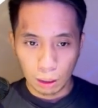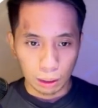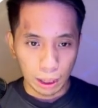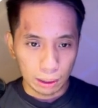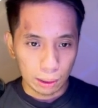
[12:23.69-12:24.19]

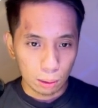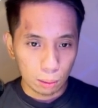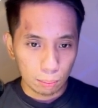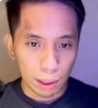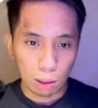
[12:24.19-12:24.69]
Right,
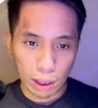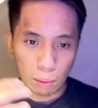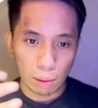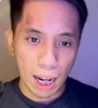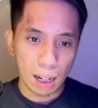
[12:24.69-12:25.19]
so now that
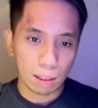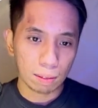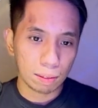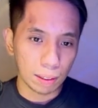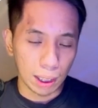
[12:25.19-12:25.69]
we have
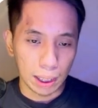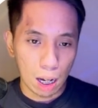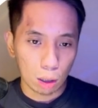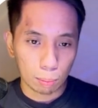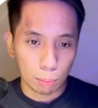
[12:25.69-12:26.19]
an
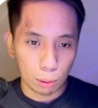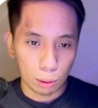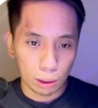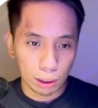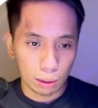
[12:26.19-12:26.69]

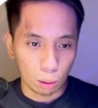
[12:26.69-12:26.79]
output